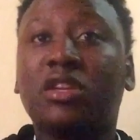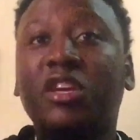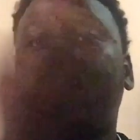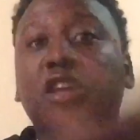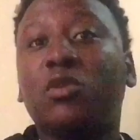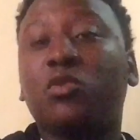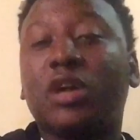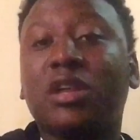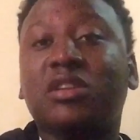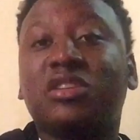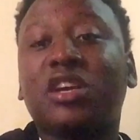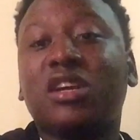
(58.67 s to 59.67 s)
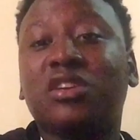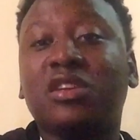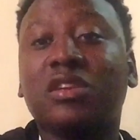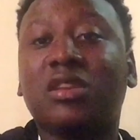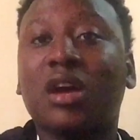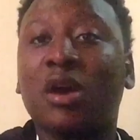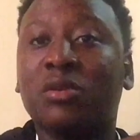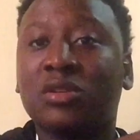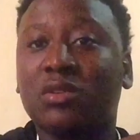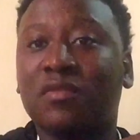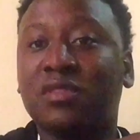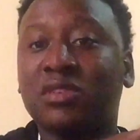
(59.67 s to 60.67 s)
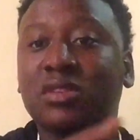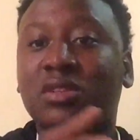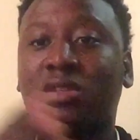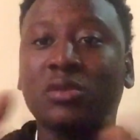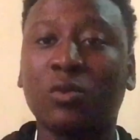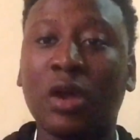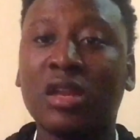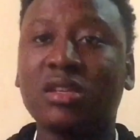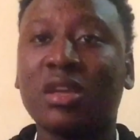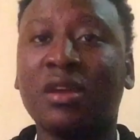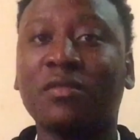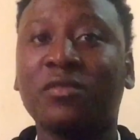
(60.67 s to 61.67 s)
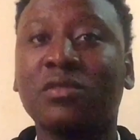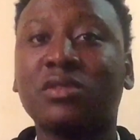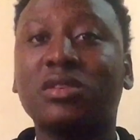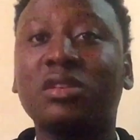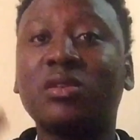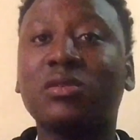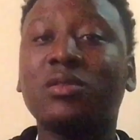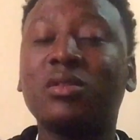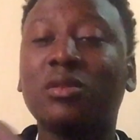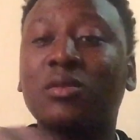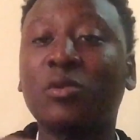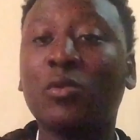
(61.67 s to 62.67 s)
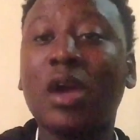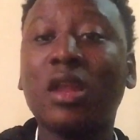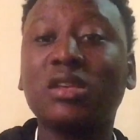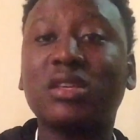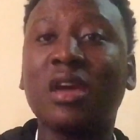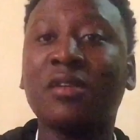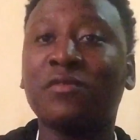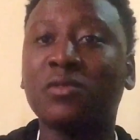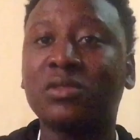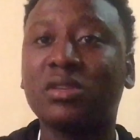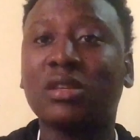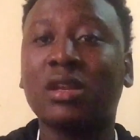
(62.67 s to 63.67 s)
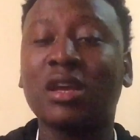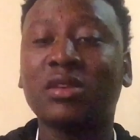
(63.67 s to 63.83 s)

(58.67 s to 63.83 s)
taking a look at the charging hours of this wireless earphones, the wireless earphones